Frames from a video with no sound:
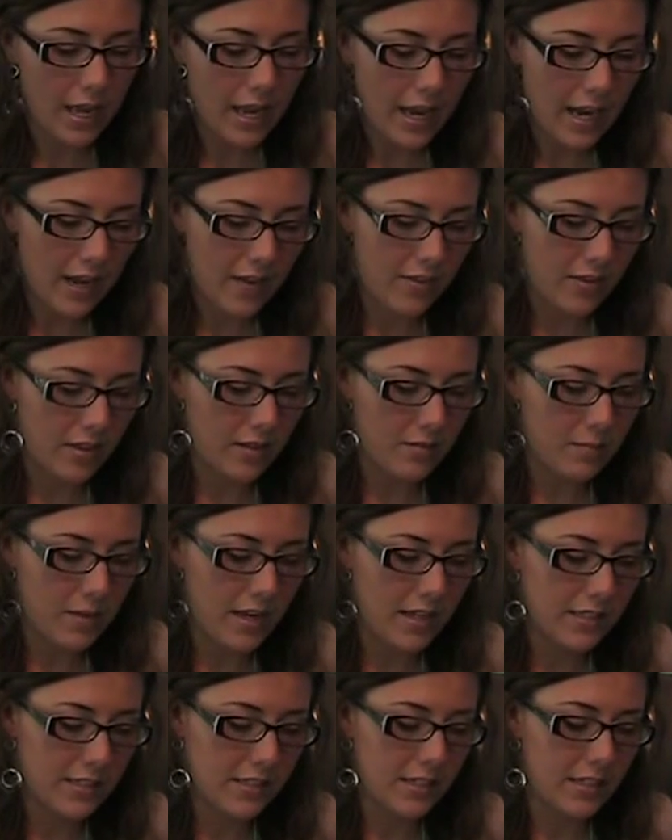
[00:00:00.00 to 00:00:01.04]
and then
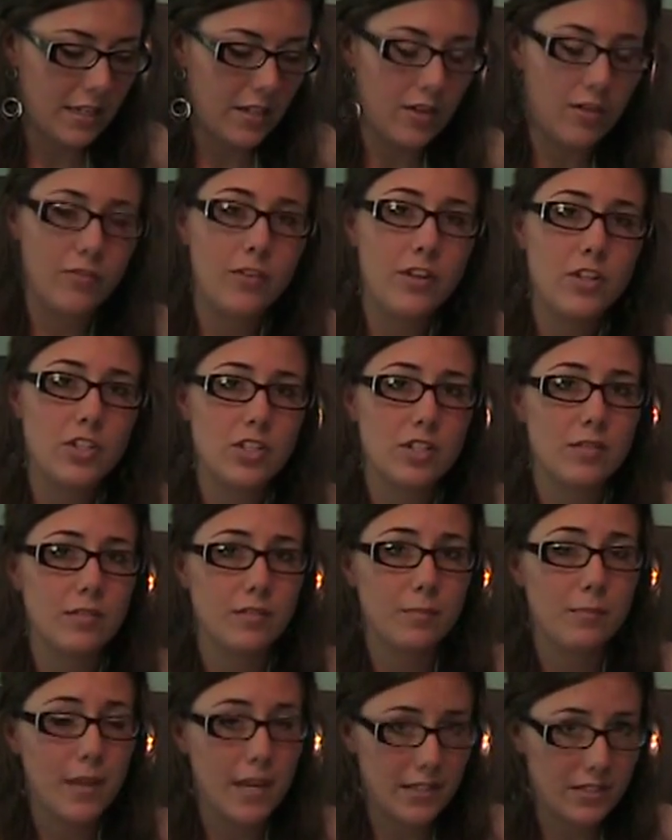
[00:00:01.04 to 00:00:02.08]
makes an intervention
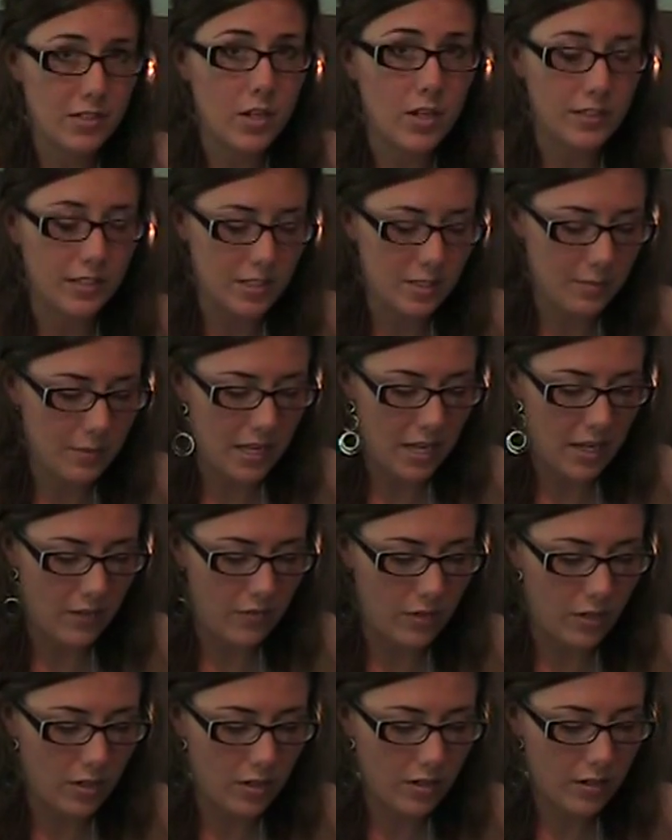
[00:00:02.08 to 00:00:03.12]
based on this
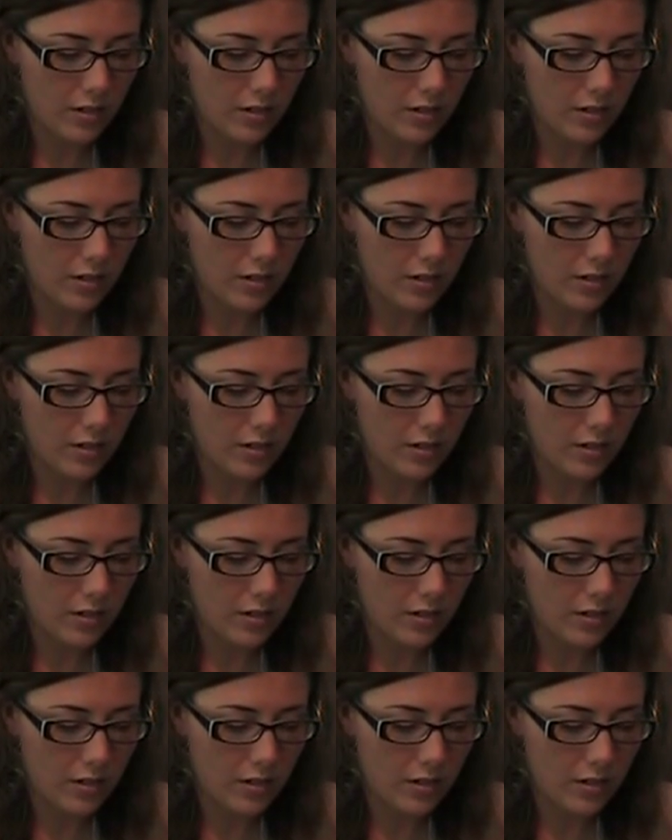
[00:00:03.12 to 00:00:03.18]
behavior.